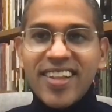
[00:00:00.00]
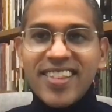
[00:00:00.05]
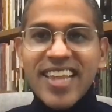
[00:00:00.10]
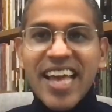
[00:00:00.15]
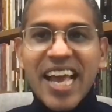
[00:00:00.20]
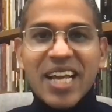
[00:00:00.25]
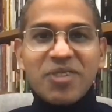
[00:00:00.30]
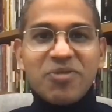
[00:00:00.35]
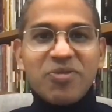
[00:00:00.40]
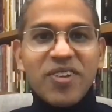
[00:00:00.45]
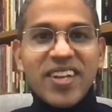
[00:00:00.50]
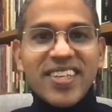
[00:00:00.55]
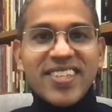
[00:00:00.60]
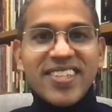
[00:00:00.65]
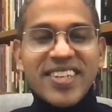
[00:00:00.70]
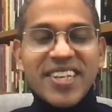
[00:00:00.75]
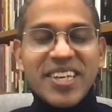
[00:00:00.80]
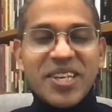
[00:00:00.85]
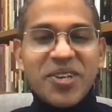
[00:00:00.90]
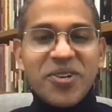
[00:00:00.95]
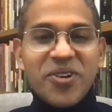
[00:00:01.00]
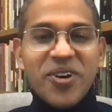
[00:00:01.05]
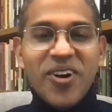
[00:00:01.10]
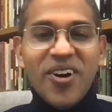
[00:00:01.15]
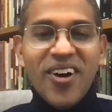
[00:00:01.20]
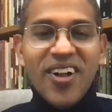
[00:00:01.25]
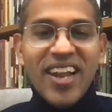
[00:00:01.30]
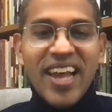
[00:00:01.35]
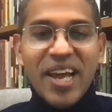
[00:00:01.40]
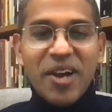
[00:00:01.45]
Thanks for listening, you
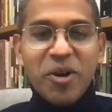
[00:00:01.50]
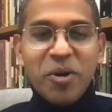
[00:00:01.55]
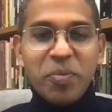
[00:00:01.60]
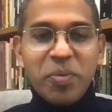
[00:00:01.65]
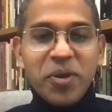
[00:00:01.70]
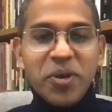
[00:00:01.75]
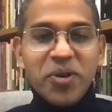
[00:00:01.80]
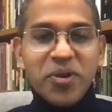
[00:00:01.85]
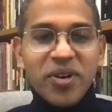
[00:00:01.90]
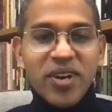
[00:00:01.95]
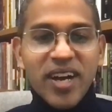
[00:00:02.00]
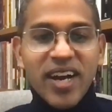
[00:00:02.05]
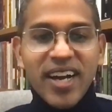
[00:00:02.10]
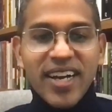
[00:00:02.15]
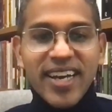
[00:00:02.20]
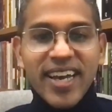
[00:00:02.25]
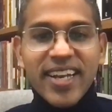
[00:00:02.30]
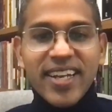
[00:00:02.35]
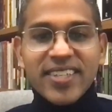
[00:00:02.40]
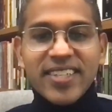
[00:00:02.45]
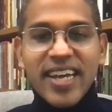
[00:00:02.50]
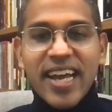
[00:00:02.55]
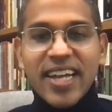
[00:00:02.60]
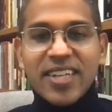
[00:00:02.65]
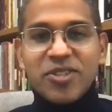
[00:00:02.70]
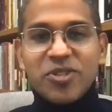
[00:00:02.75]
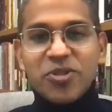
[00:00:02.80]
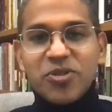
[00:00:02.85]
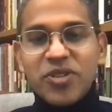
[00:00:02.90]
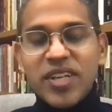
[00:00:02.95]
all. I hope you get a
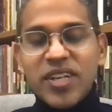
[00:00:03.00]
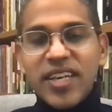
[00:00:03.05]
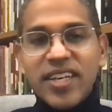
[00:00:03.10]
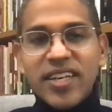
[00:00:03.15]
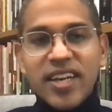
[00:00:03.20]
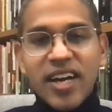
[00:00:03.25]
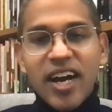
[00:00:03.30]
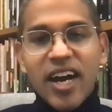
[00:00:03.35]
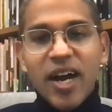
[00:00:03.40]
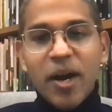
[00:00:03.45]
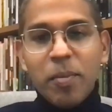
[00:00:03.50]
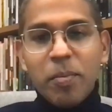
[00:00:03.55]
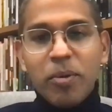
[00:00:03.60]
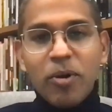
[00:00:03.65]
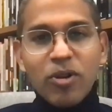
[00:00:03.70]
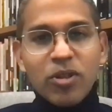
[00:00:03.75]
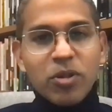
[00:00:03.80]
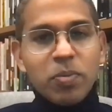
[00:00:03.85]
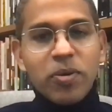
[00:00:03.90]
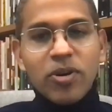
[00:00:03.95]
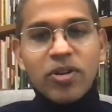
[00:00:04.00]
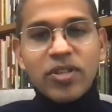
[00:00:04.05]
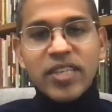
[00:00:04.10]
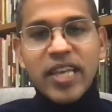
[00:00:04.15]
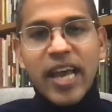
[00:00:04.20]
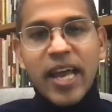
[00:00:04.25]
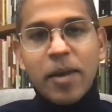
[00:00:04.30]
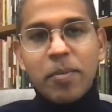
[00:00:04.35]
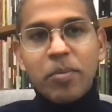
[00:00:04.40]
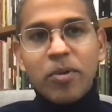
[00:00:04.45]
chance to read both books
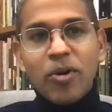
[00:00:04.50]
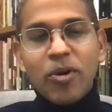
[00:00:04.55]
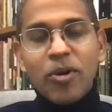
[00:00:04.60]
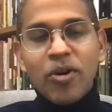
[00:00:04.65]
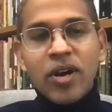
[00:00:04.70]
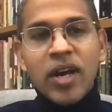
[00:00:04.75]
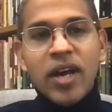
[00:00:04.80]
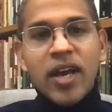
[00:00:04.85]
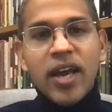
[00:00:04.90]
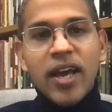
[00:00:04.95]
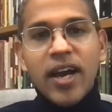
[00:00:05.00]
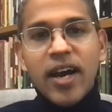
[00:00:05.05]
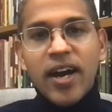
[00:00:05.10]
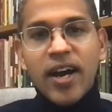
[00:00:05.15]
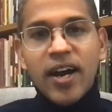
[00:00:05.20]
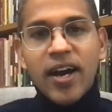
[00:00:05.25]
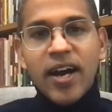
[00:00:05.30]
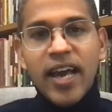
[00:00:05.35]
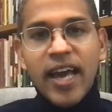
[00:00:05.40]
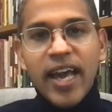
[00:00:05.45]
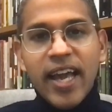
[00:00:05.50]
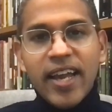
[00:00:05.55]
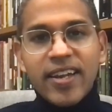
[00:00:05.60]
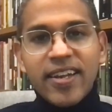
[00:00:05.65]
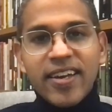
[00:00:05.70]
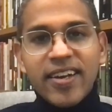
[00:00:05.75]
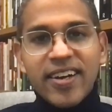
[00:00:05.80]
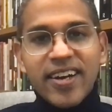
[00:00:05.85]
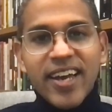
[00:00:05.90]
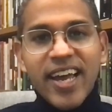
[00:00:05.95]
and more. And
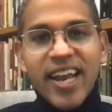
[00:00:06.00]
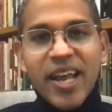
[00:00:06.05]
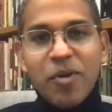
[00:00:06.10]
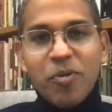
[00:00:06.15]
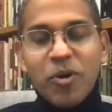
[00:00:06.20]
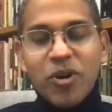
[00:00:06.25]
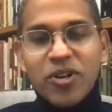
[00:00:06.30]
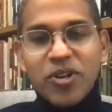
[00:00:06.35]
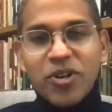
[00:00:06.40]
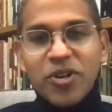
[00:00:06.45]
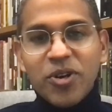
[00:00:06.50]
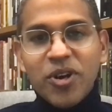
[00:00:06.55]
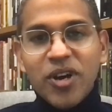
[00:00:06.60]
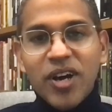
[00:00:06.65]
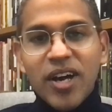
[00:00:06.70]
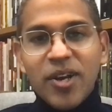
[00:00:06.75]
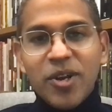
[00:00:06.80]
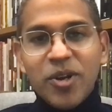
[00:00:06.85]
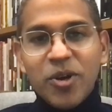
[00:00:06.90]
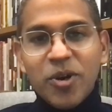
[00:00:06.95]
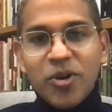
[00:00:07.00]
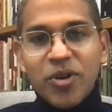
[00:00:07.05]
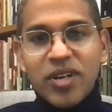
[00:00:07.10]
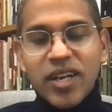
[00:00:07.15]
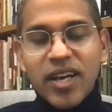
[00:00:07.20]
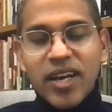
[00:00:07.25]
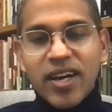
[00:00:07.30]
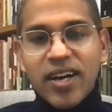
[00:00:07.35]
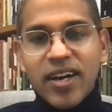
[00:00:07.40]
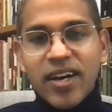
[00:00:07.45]
here again, I want to note
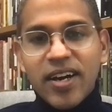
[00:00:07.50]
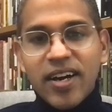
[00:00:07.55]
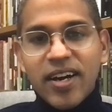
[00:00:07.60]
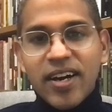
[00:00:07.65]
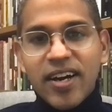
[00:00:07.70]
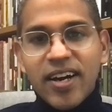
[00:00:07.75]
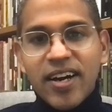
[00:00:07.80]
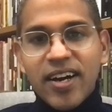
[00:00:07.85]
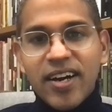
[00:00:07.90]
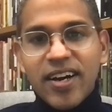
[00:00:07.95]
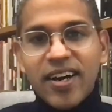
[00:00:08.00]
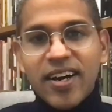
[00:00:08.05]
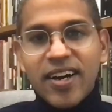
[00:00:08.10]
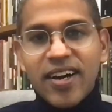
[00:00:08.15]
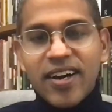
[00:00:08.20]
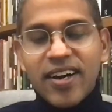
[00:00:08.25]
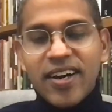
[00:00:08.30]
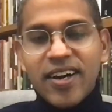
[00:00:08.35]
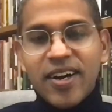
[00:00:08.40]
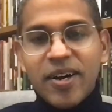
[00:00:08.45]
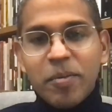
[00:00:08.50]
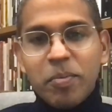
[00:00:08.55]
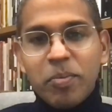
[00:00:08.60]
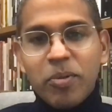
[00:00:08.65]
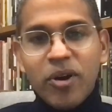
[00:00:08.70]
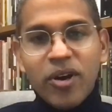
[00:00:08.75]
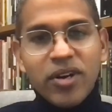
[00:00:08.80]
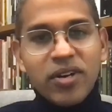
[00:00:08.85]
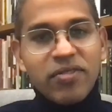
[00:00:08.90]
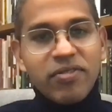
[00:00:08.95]
a
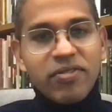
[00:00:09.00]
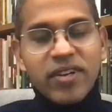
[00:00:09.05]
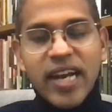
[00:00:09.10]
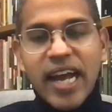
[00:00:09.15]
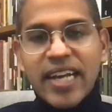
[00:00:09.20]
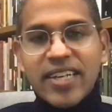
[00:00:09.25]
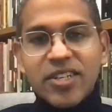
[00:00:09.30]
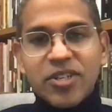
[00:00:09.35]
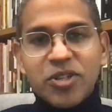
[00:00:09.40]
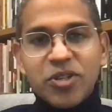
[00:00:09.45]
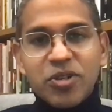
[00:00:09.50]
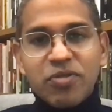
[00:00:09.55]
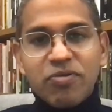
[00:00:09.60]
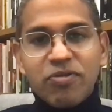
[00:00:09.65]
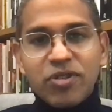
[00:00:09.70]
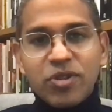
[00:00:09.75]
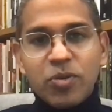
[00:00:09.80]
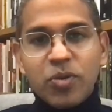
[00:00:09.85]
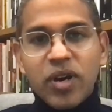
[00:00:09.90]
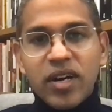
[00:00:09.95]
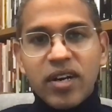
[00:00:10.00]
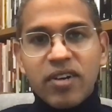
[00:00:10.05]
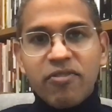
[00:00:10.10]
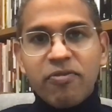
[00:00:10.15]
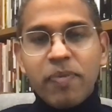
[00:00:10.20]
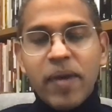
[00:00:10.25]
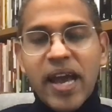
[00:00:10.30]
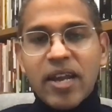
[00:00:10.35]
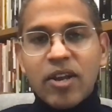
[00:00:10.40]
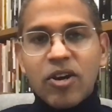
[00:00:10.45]
point of gratitude for the work
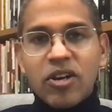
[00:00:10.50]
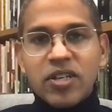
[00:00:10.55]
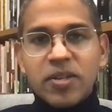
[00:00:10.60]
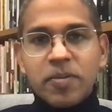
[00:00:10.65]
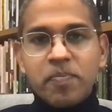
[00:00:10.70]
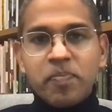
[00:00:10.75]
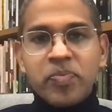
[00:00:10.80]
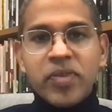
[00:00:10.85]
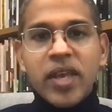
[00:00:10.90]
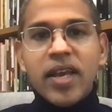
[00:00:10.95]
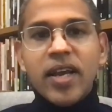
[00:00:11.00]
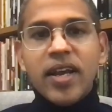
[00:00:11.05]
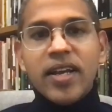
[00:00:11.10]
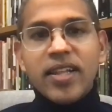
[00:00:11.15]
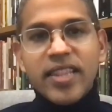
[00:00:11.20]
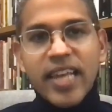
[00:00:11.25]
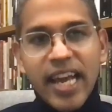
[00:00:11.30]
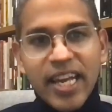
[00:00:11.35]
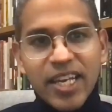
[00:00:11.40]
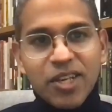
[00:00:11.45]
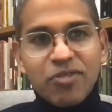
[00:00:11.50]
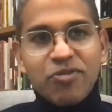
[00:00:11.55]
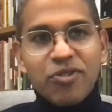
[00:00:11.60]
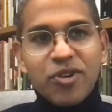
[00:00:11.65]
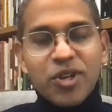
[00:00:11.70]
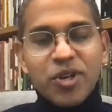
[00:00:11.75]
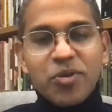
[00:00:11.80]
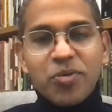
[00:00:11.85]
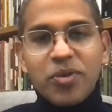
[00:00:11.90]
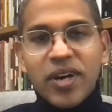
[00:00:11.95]
of Pan Autumn. Thank you
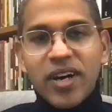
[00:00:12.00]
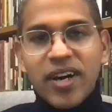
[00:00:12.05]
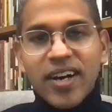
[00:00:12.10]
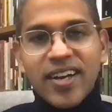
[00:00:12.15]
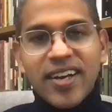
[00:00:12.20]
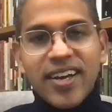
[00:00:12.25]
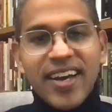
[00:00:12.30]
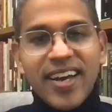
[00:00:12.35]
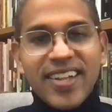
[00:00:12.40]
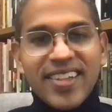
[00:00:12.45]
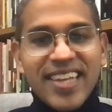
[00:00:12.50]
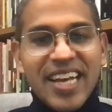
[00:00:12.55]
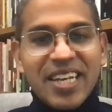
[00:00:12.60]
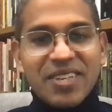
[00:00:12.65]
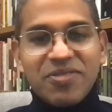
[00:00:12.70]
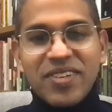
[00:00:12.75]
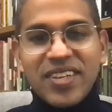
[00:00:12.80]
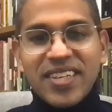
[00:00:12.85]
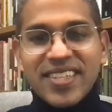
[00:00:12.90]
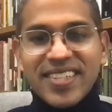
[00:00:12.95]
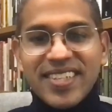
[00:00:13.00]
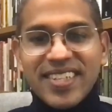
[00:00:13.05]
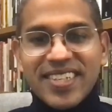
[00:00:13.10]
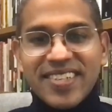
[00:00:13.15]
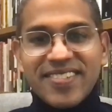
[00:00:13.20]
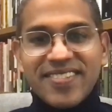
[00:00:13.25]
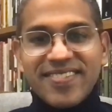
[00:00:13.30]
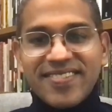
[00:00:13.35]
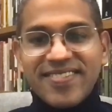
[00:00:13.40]
for your work, and thanks for listening.